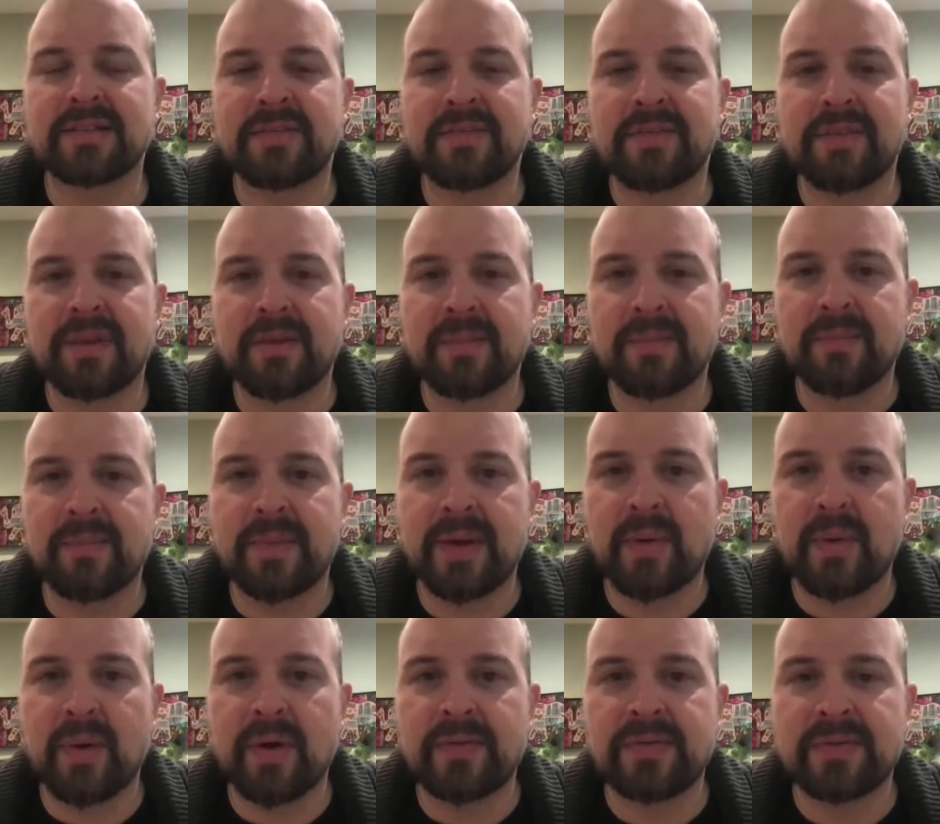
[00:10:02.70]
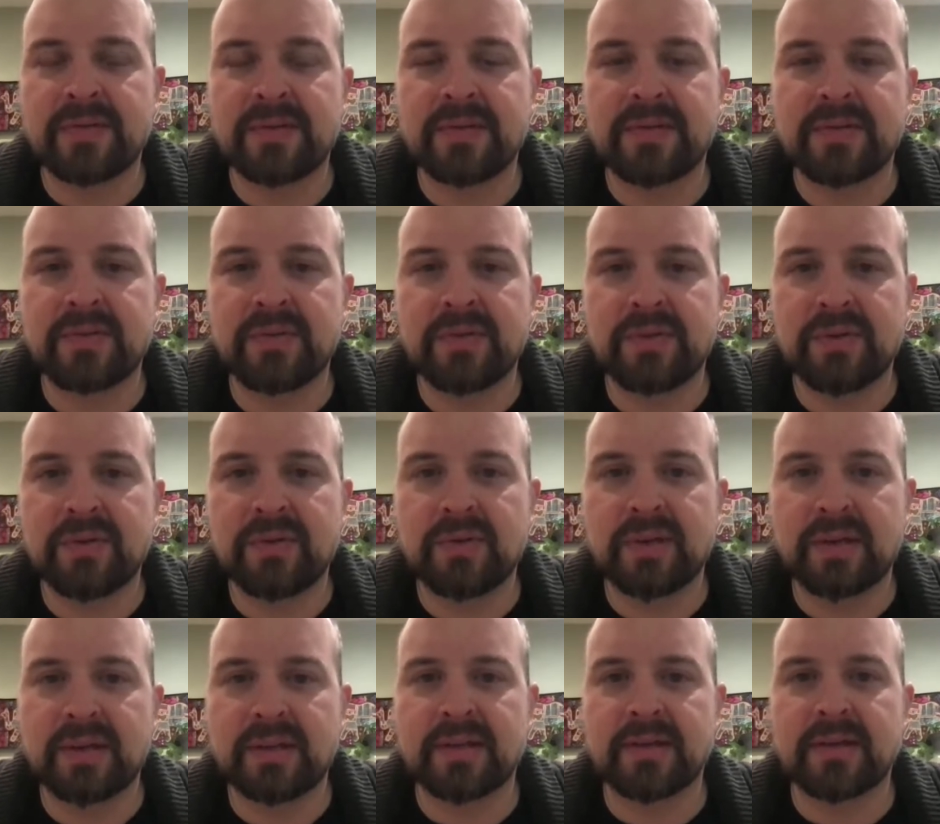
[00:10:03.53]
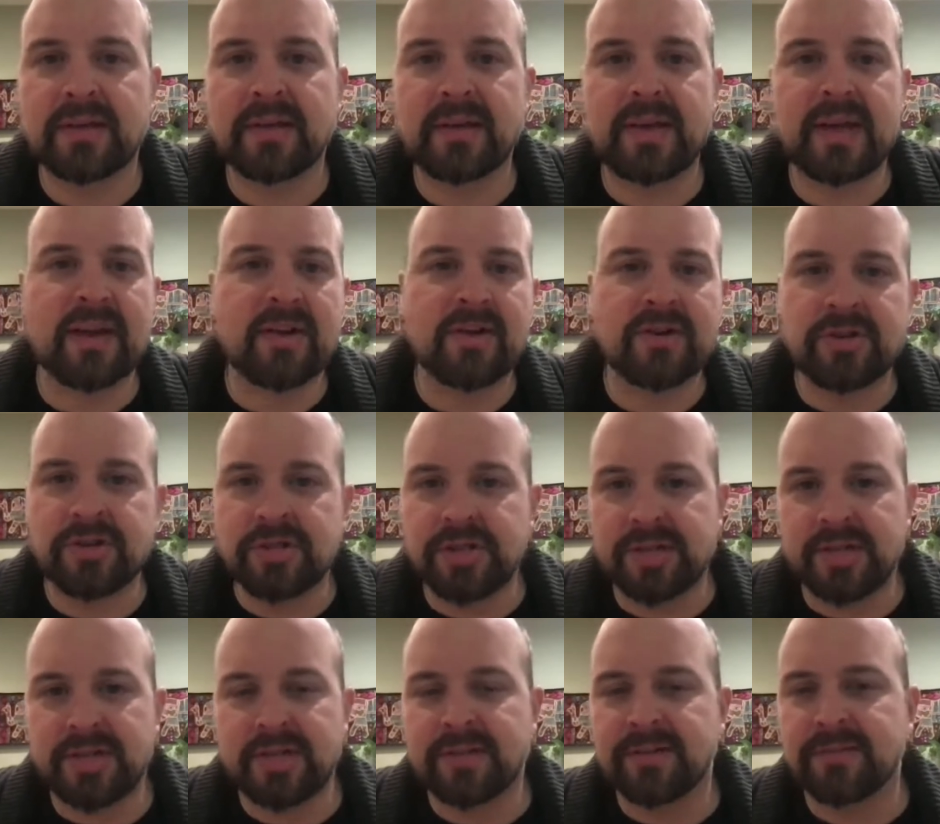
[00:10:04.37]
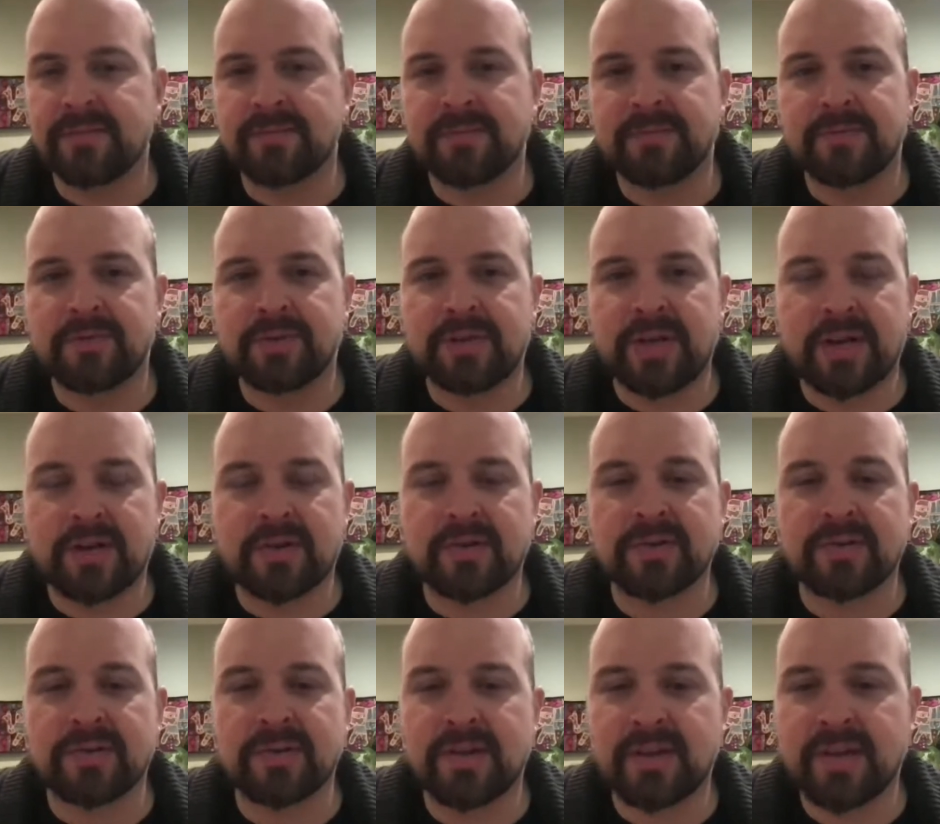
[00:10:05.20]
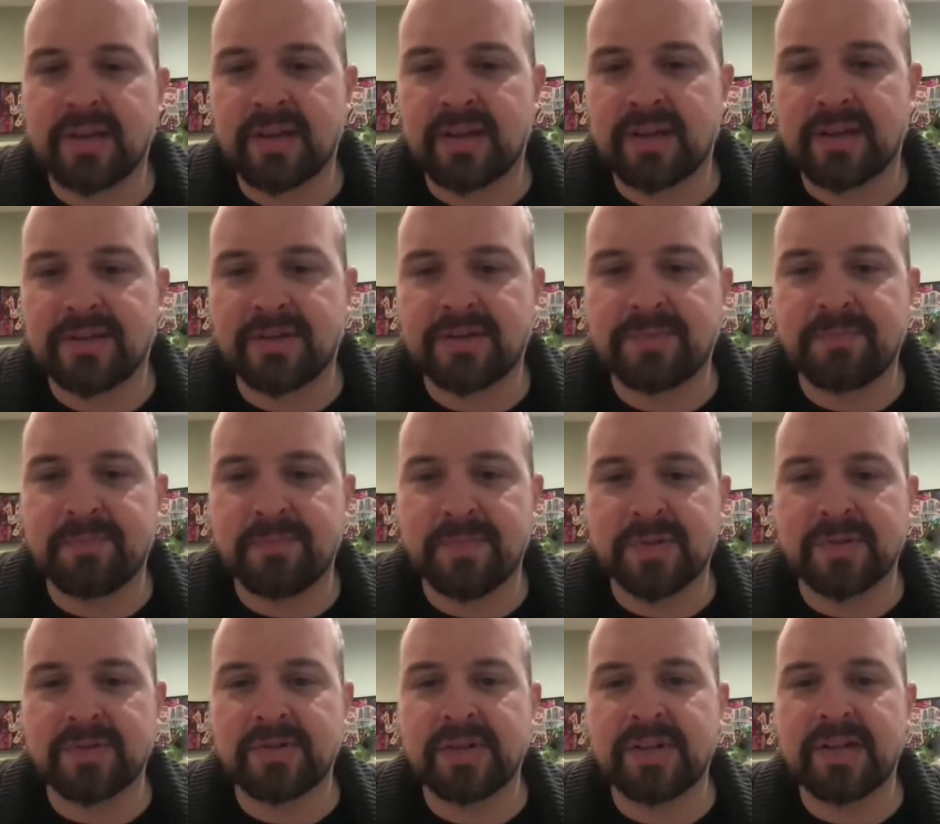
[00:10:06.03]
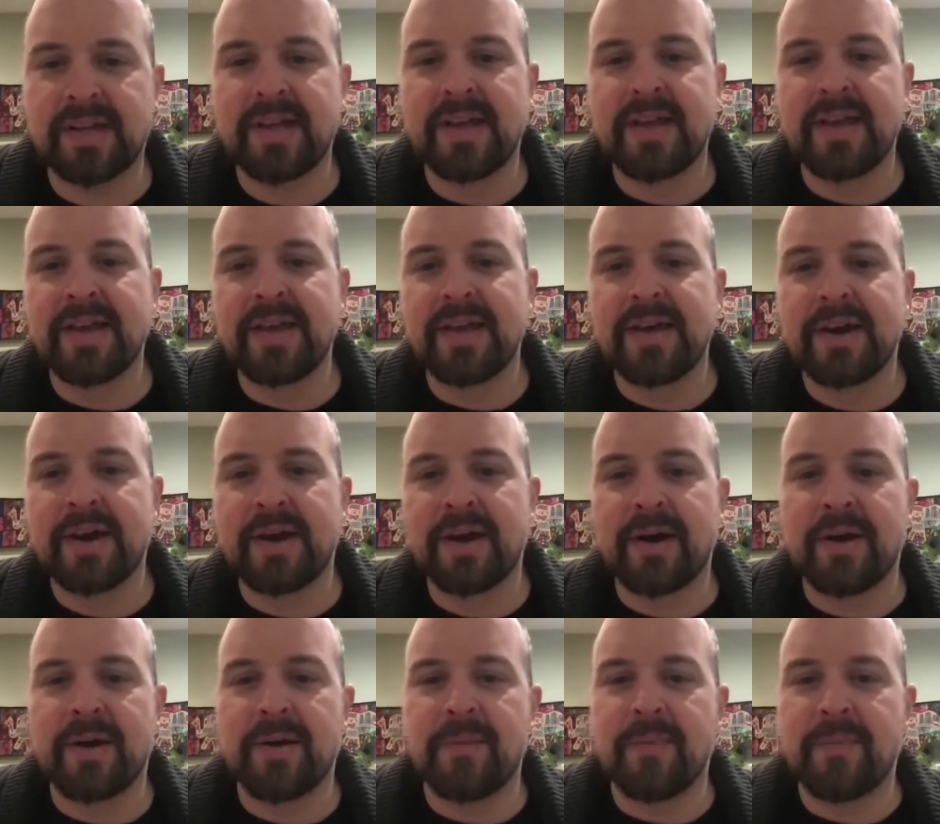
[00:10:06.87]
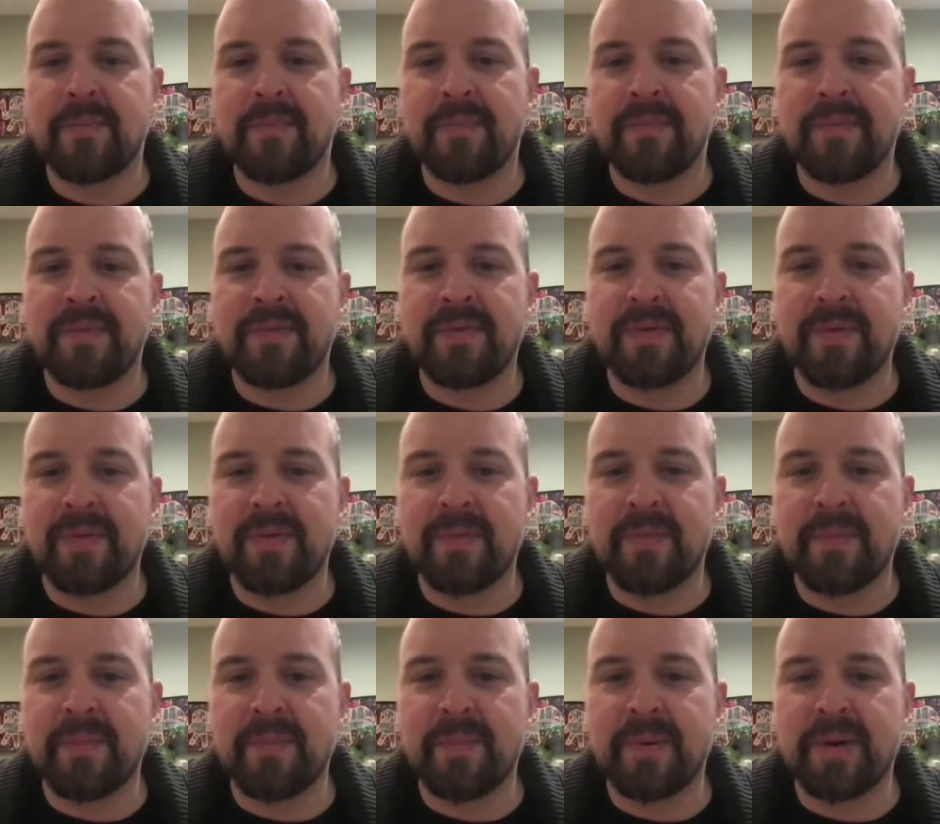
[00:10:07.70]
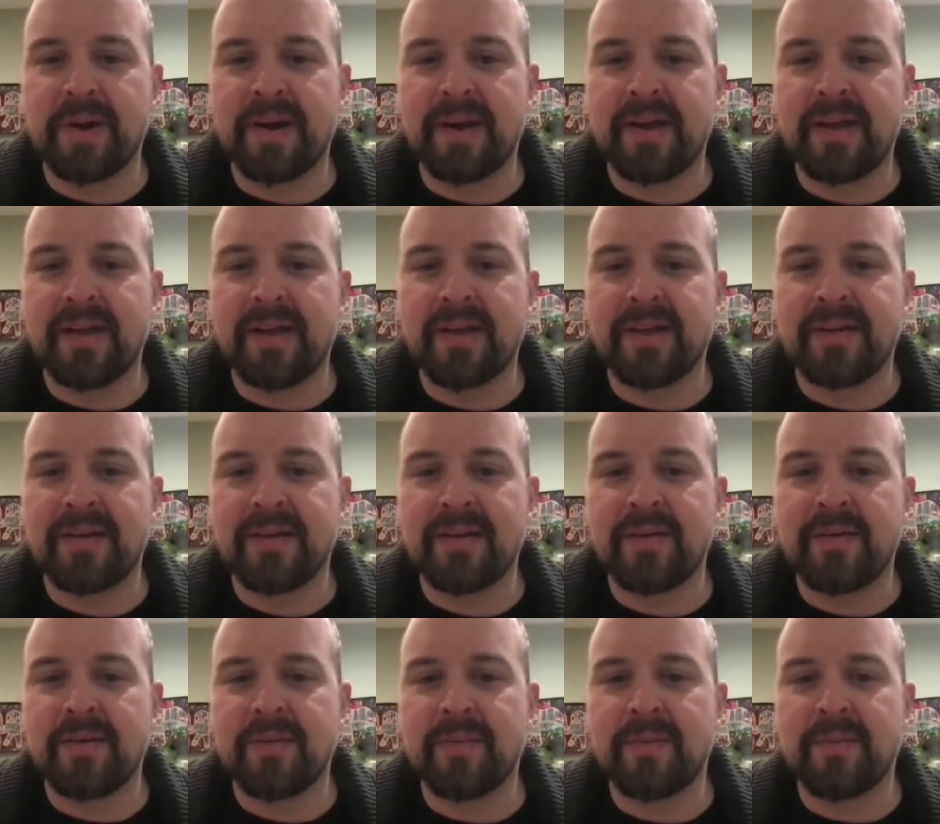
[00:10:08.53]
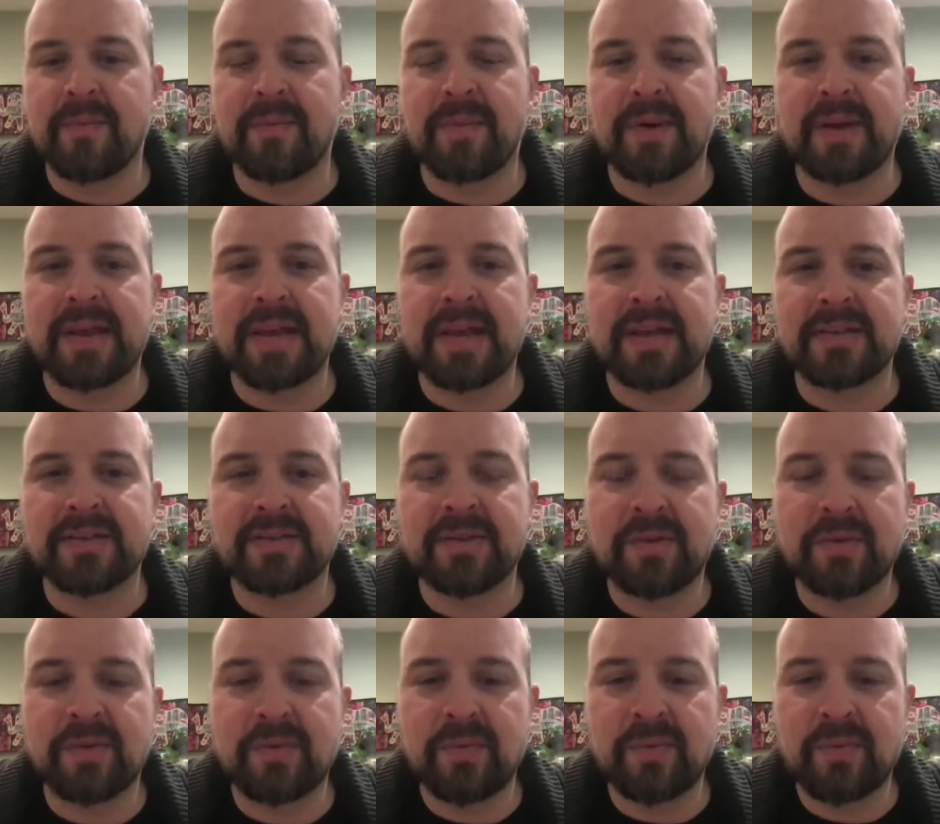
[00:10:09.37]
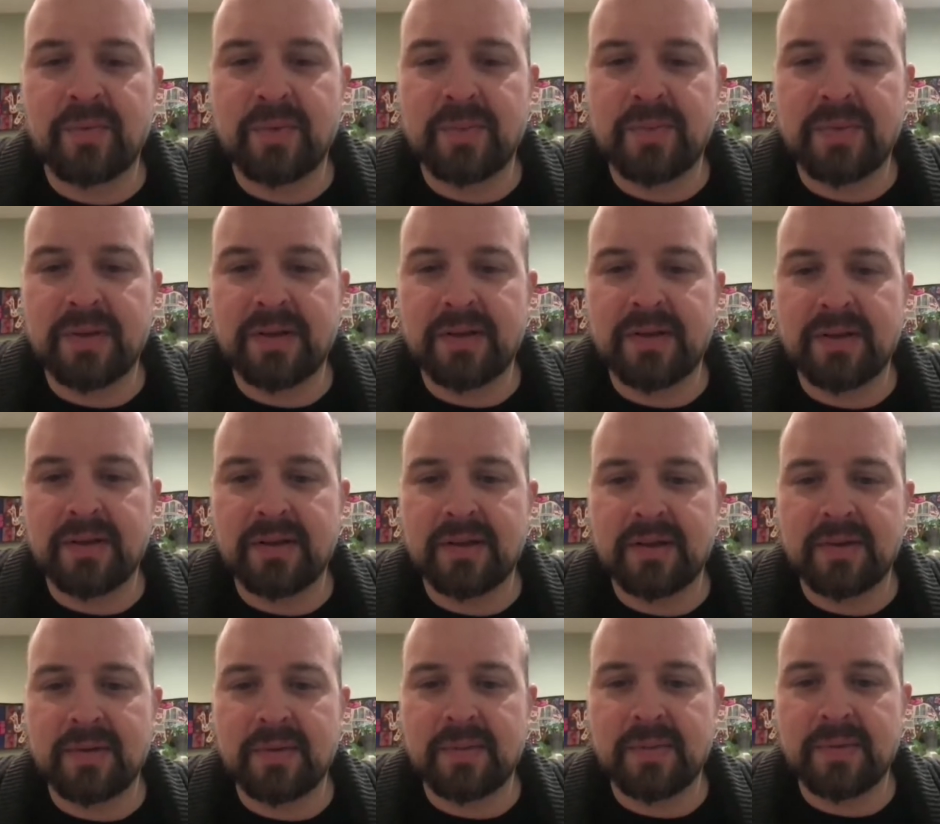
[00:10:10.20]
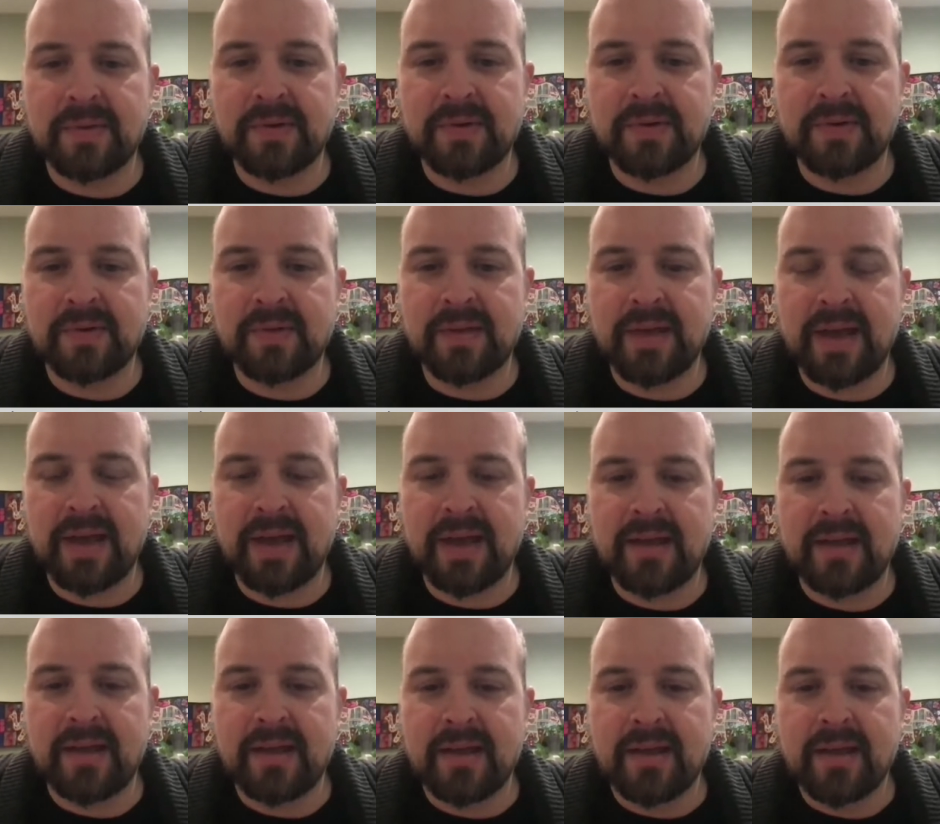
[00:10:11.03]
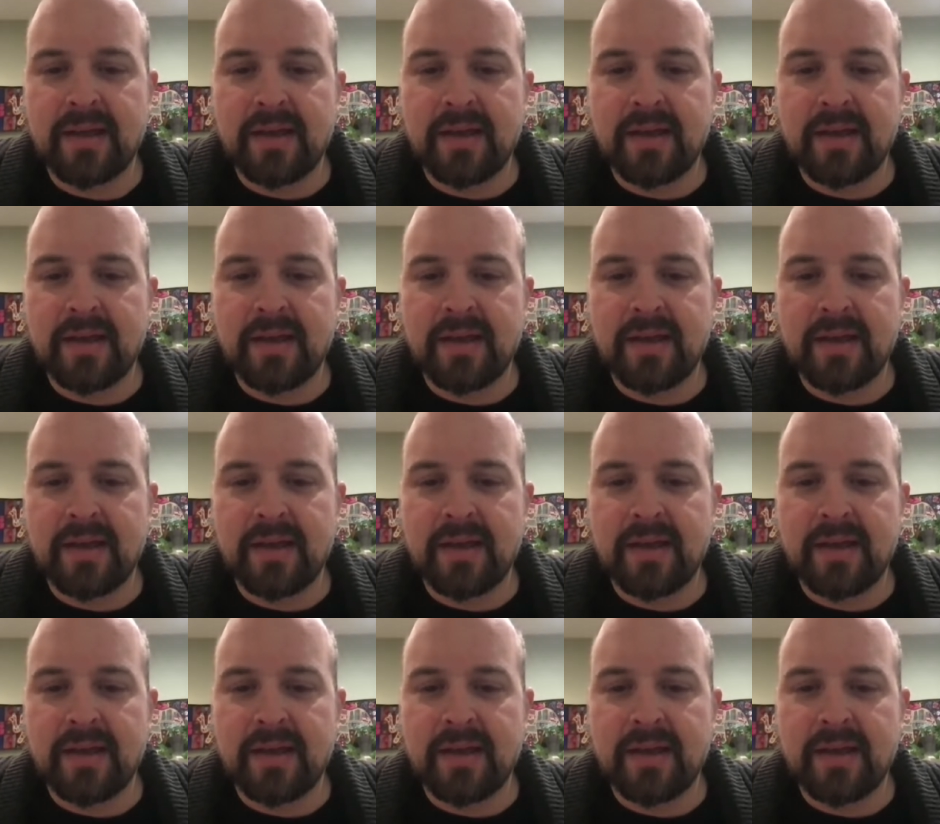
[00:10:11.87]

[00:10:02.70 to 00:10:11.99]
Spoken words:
stuff that my wife's into too, like the energy and chakras and all that kind of bullshit. But yeah, so we've been doing that.